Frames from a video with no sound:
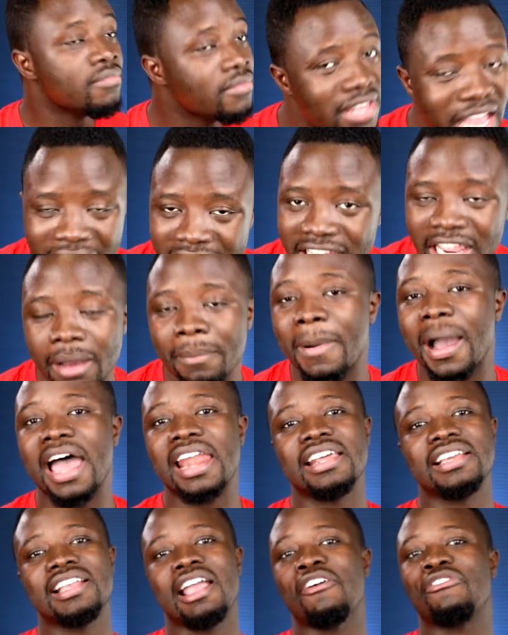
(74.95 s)
None your
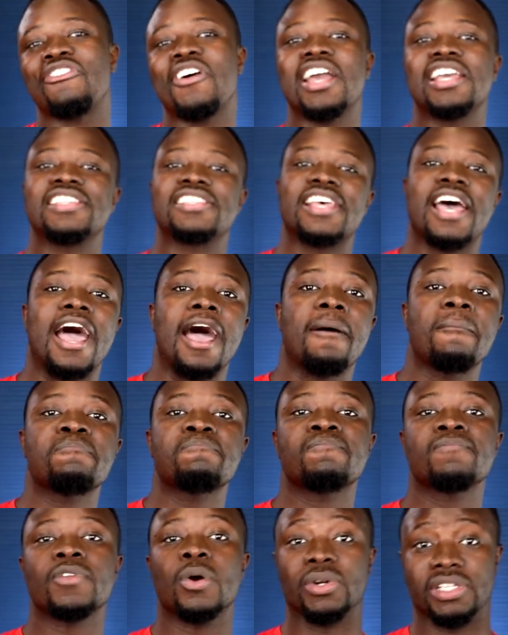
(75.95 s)
ban and your fine, sir.
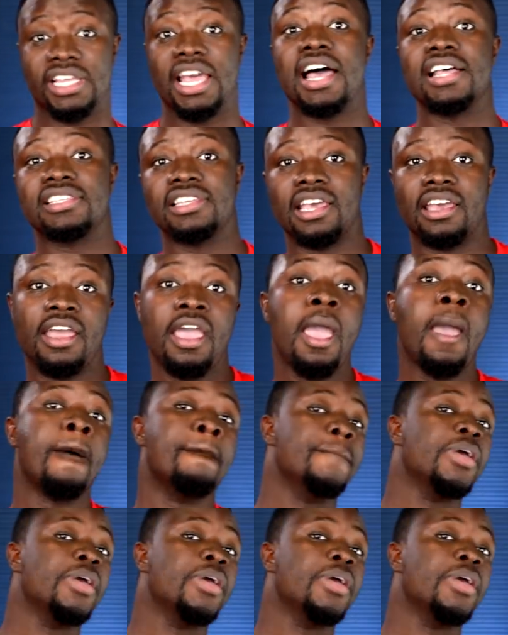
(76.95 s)
What do you say?